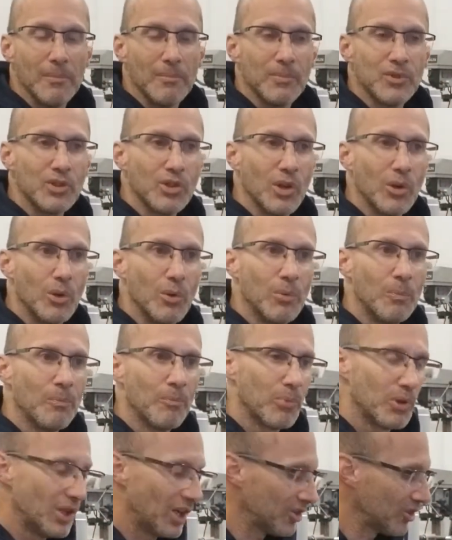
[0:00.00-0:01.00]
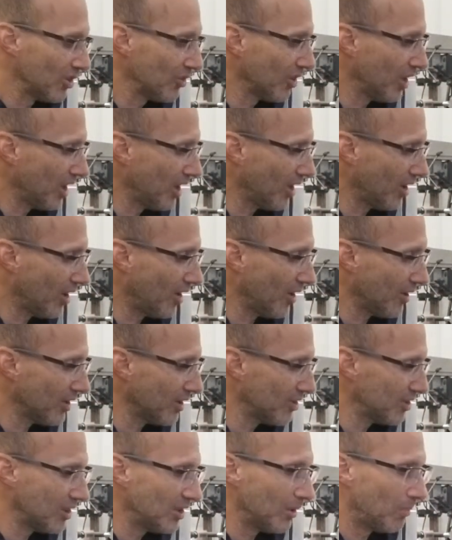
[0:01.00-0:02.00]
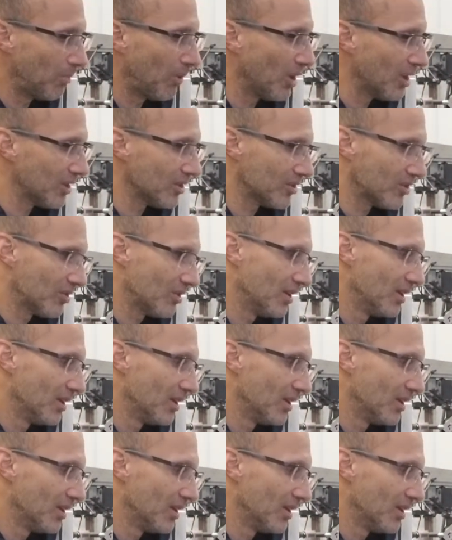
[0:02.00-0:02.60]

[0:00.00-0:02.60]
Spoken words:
So production run on all the steel parts.